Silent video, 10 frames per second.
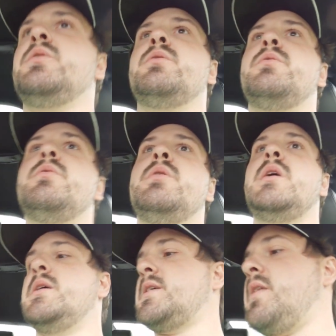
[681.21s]
to do
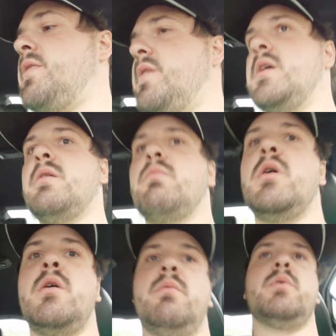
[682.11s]
is we
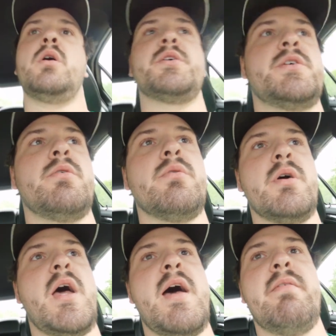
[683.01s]
also
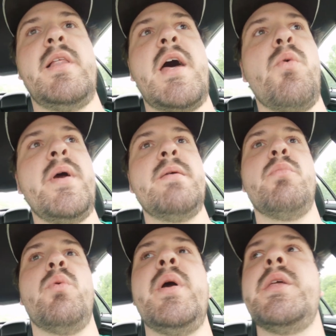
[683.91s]
have a lot of weight,
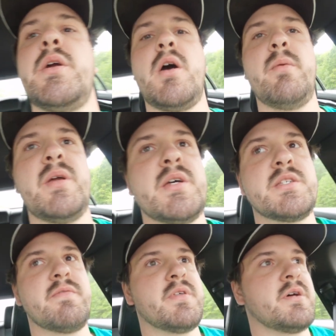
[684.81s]
more weight in the car
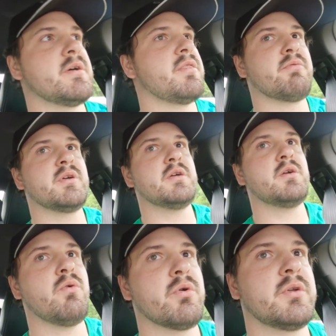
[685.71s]
because of the
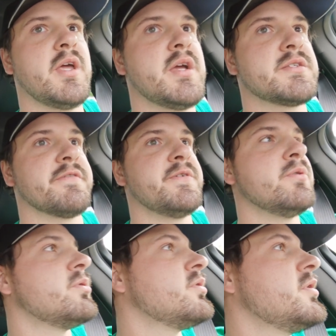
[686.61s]
three quarter tank of
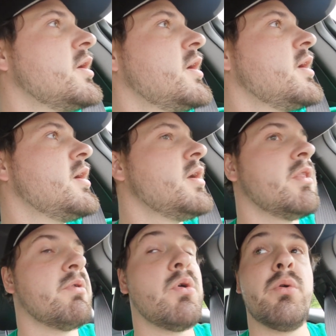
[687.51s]
fuel
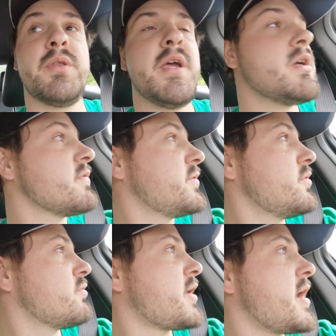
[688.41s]

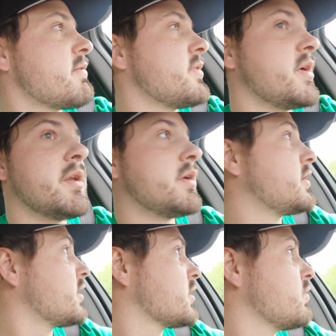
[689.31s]
rather than
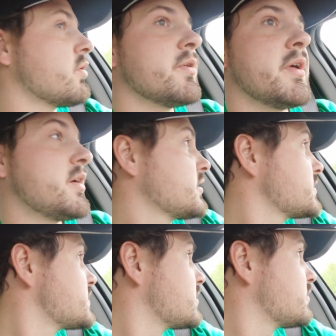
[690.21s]
a quarter
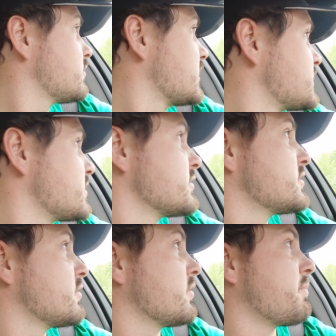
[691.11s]
tank. So that's
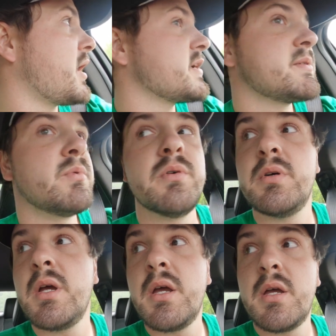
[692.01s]
also a
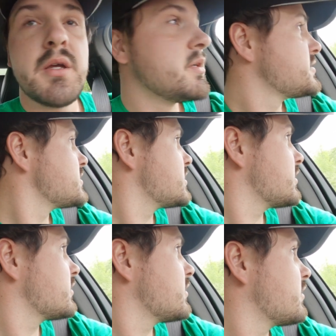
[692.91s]
possible
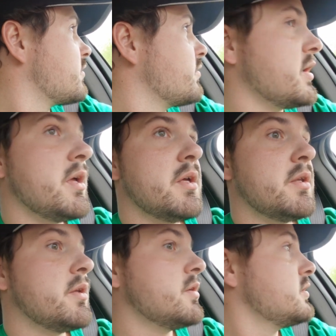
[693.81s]
scenario
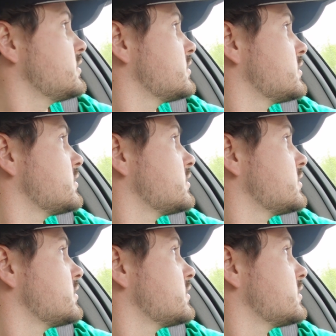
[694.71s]
in